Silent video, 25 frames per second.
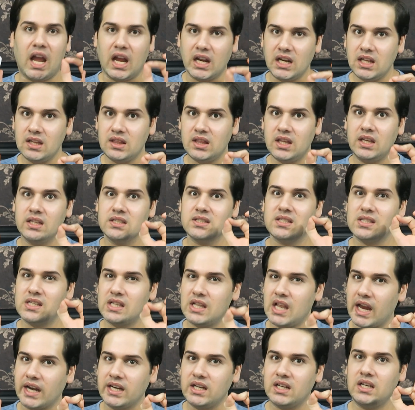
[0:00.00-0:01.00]
Anything
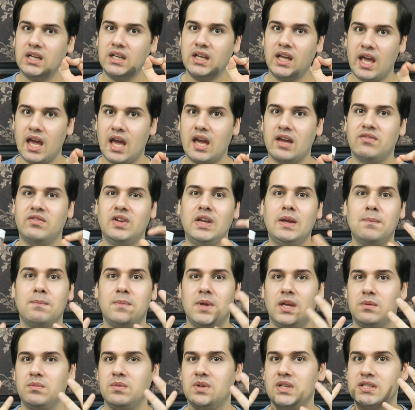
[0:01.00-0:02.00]
slightly heavy
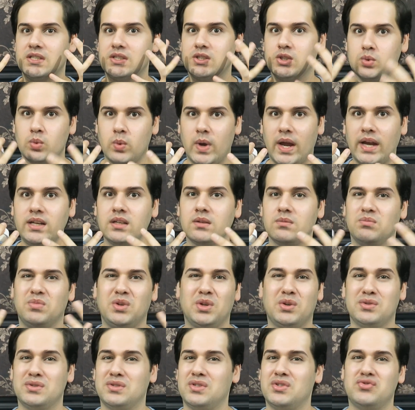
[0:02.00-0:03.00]
make me sweat
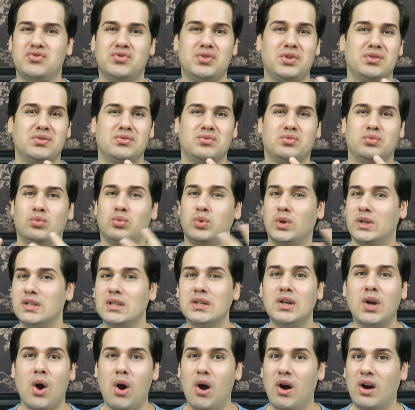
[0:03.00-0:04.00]
because it's just
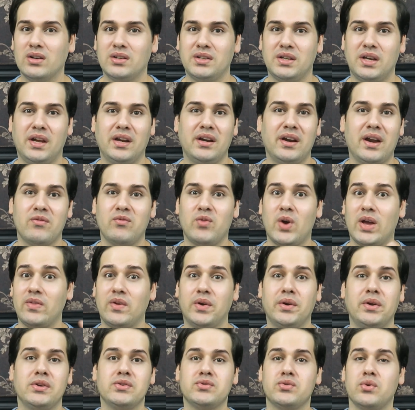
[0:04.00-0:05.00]
really hot here.
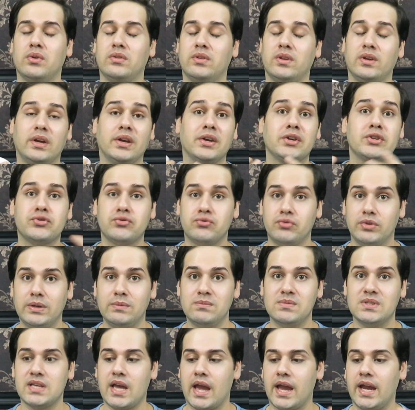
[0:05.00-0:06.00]
Weather is on the
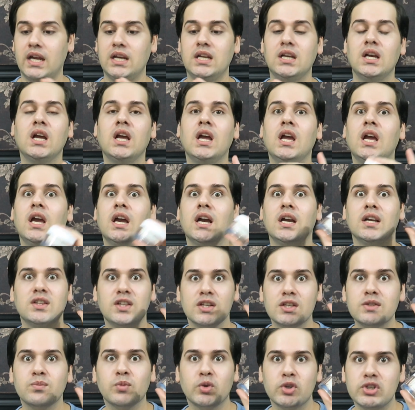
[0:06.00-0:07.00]
extreme side.
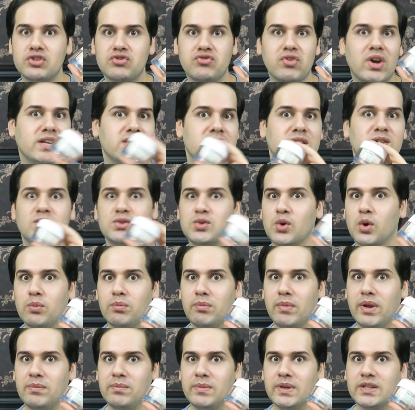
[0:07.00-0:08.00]
This moisturizer
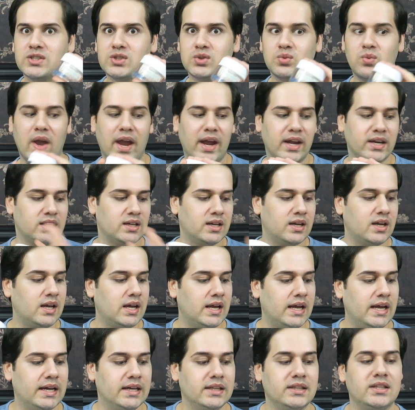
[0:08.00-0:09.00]
don't make me sweat.
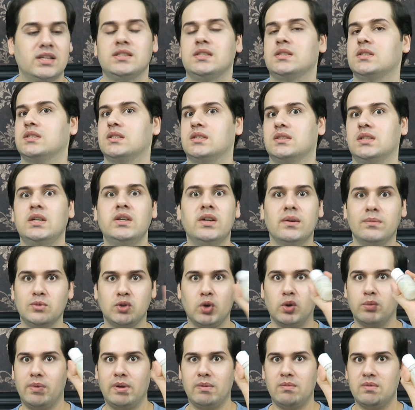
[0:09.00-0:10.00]
This serum
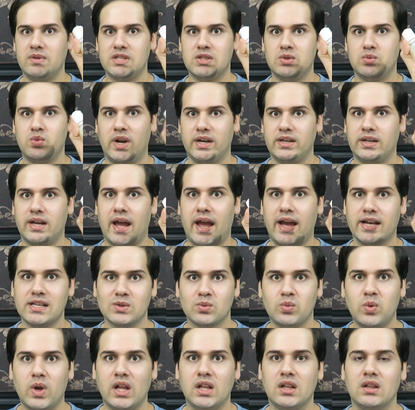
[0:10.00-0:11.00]
don't make me sweat
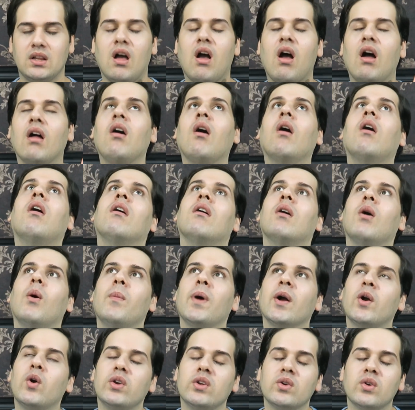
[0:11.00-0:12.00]
as well. Oh
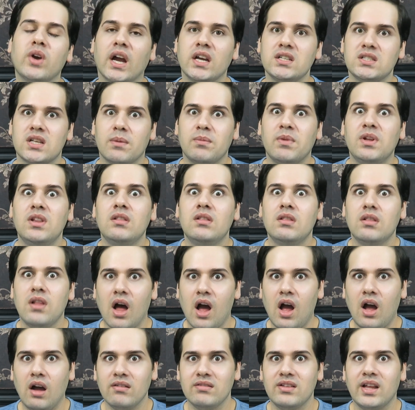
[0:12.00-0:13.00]
my god, you guys, I'm in
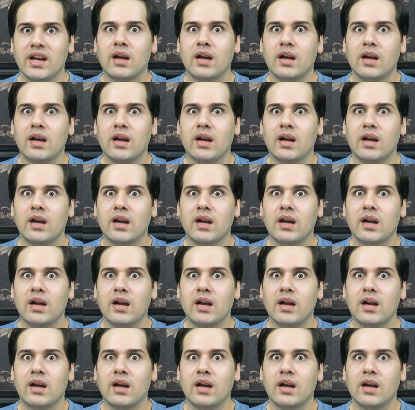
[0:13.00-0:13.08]
love.